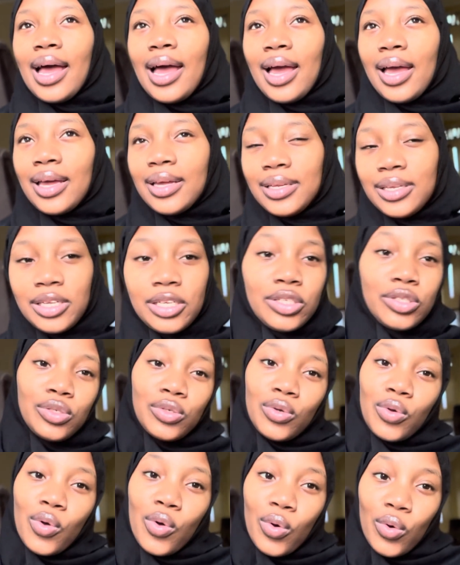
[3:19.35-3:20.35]
I need
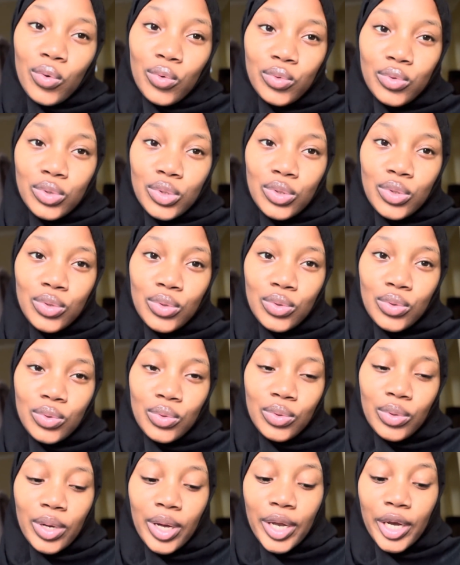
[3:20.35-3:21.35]
to go to
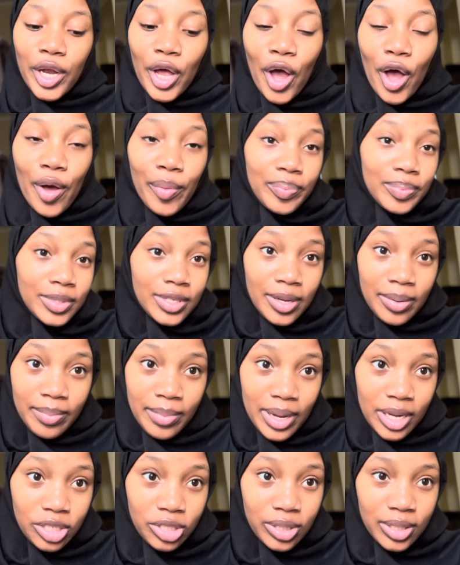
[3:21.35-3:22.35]
an
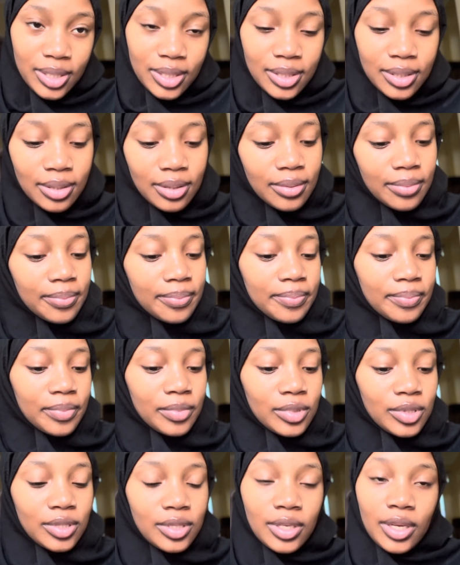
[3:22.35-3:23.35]
optometrist
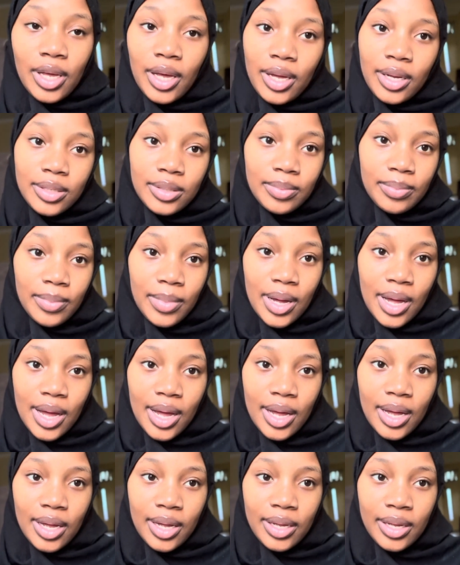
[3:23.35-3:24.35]
to get my